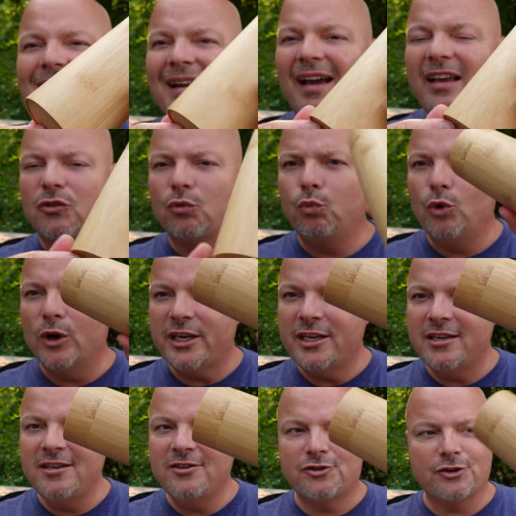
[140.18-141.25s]
nice
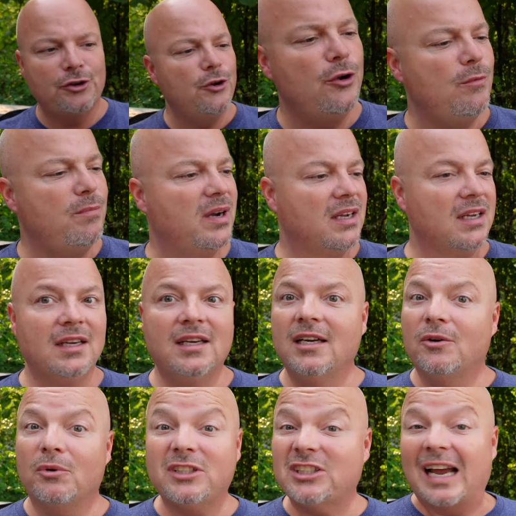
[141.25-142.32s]
wooden tube,
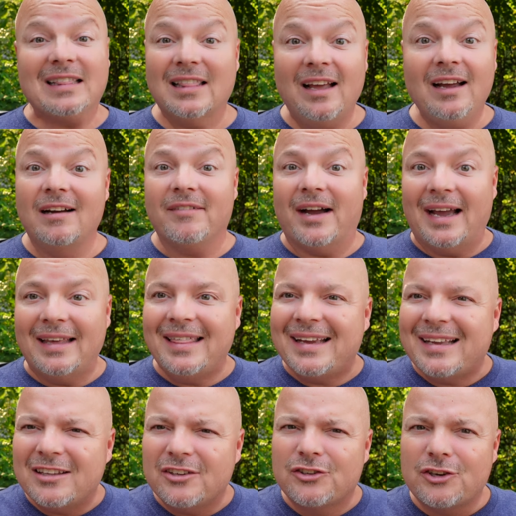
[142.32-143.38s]
which I love. I
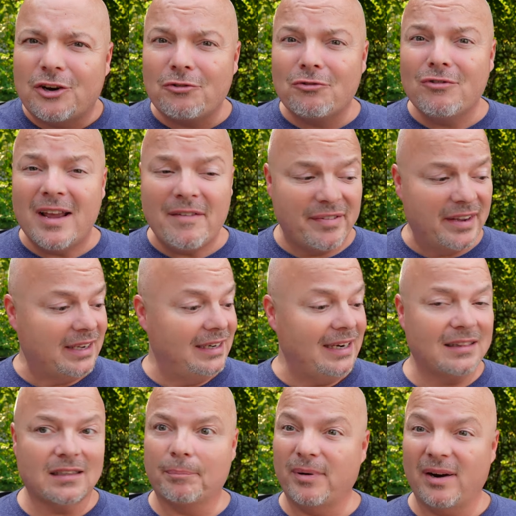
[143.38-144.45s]
think it's terrific. And
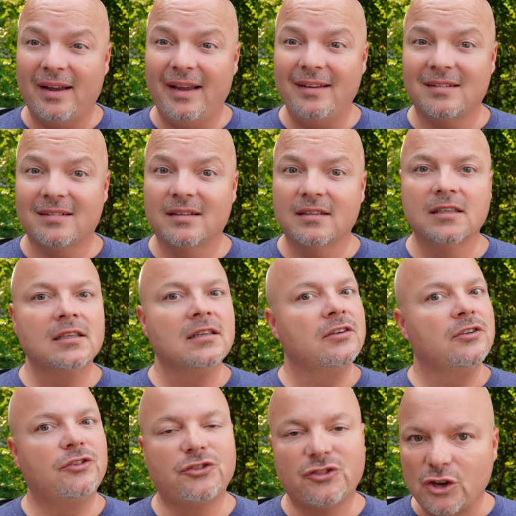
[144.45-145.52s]
at the price,
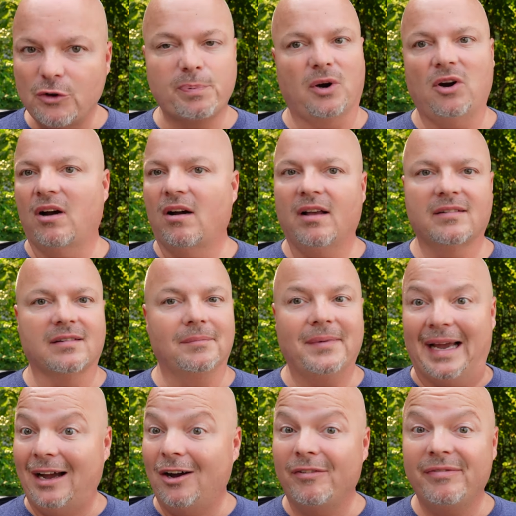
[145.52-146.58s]
super awesome.
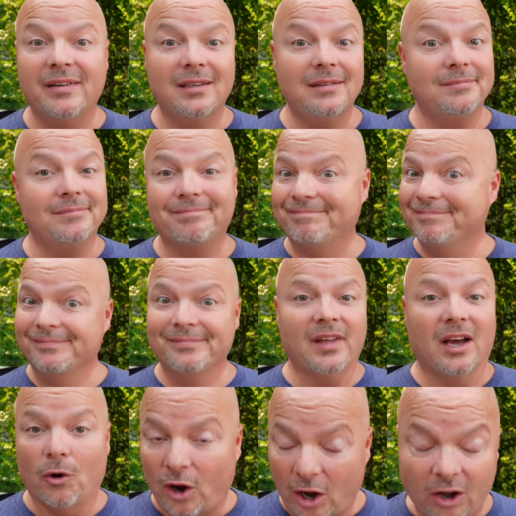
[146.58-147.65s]
Alpha,
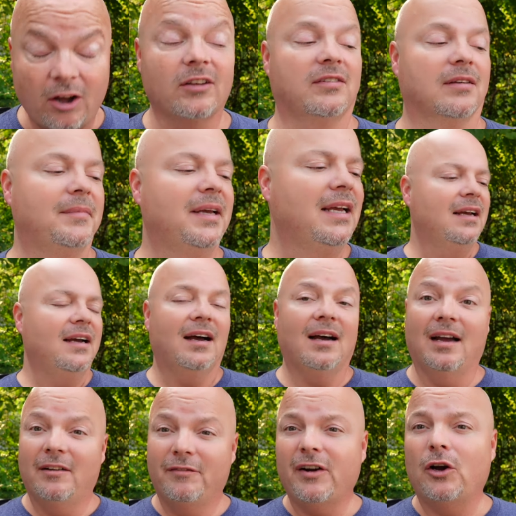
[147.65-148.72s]
awesome.
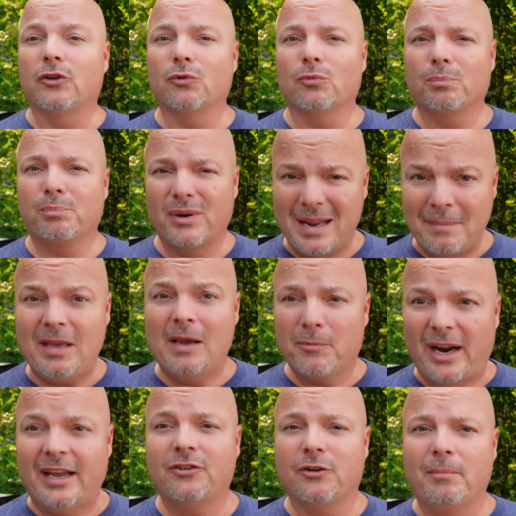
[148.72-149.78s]
Uh, and folks, premium
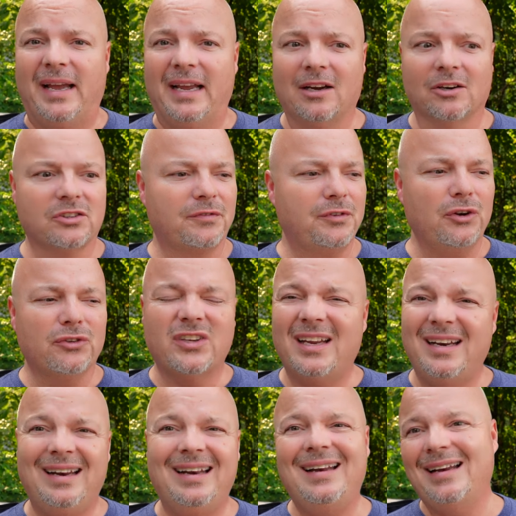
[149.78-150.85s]
razor makers. If you're
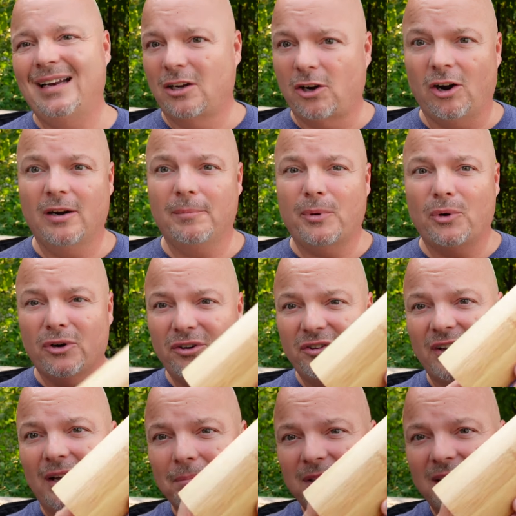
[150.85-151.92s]
sending it in cardboard or
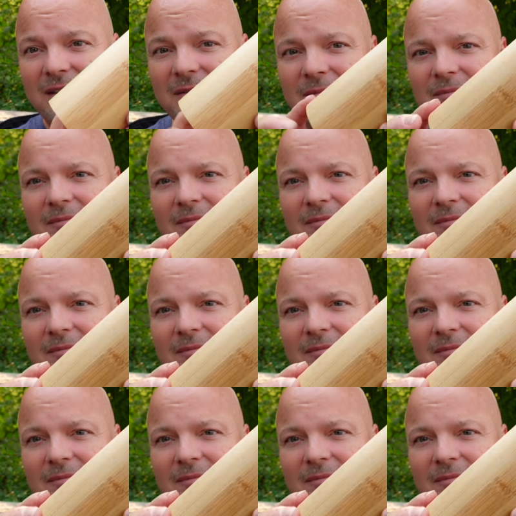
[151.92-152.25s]
something,